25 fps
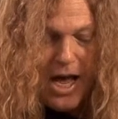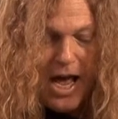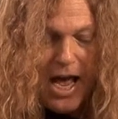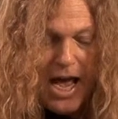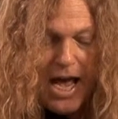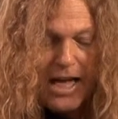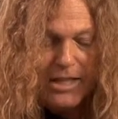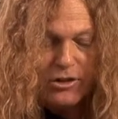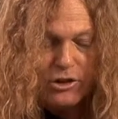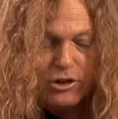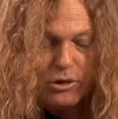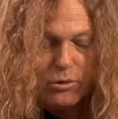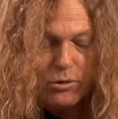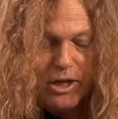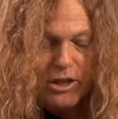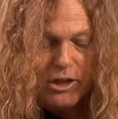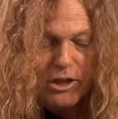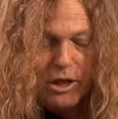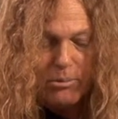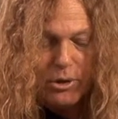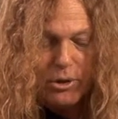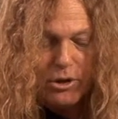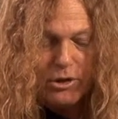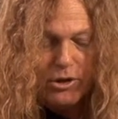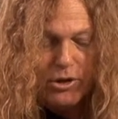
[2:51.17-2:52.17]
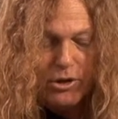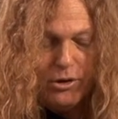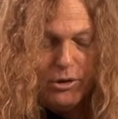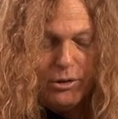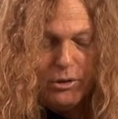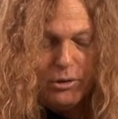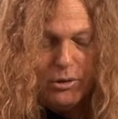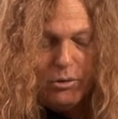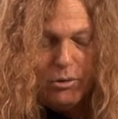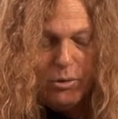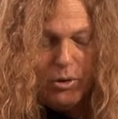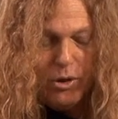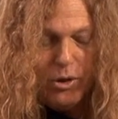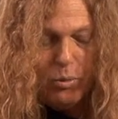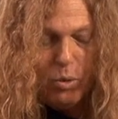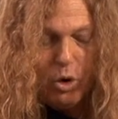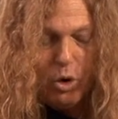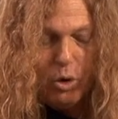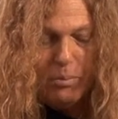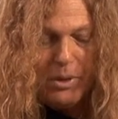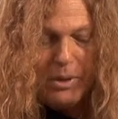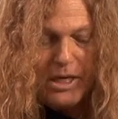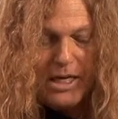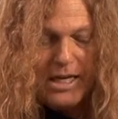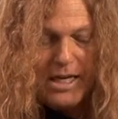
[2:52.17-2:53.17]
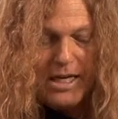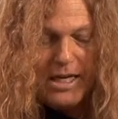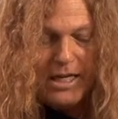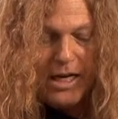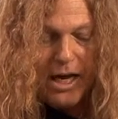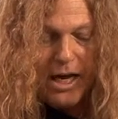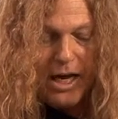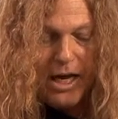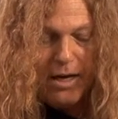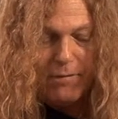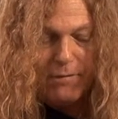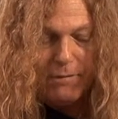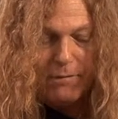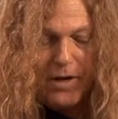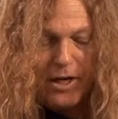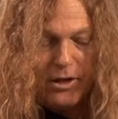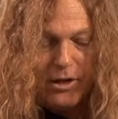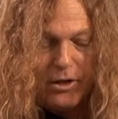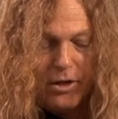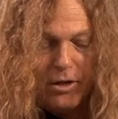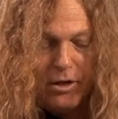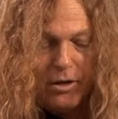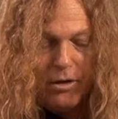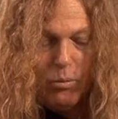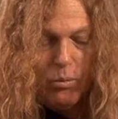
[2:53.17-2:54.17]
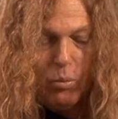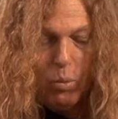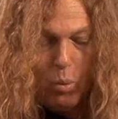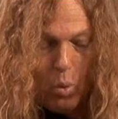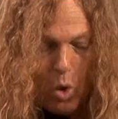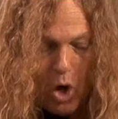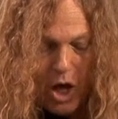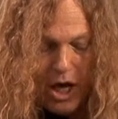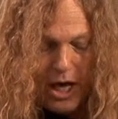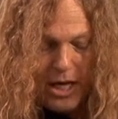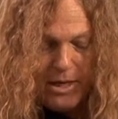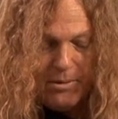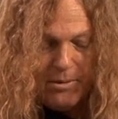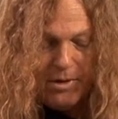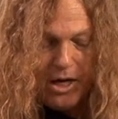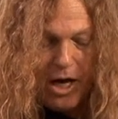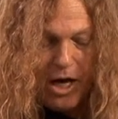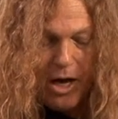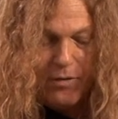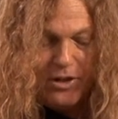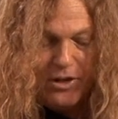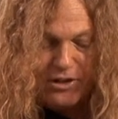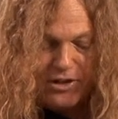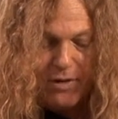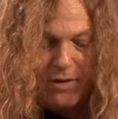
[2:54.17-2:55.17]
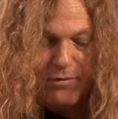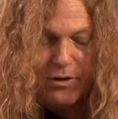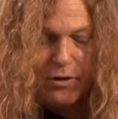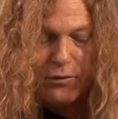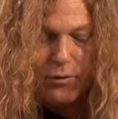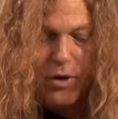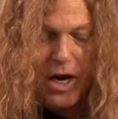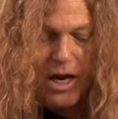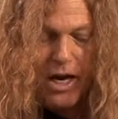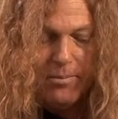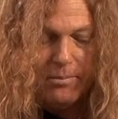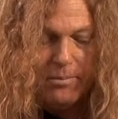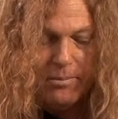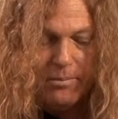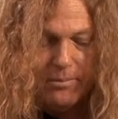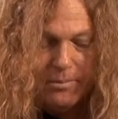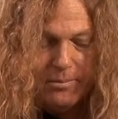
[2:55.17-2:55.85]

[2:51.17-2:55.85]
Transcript: And string number two will be uh, finger one on the seventh fret,